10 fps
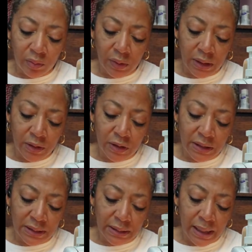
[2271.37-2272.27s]
that you
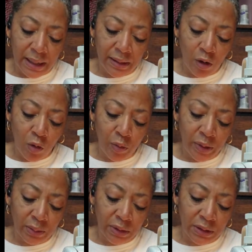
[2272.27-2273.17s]
just slide, open
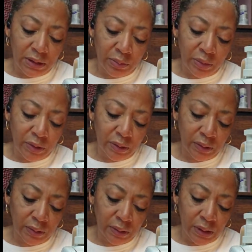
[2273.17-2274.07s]
up the zipper
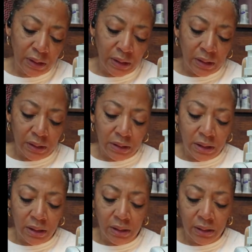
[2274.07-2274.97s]
piece,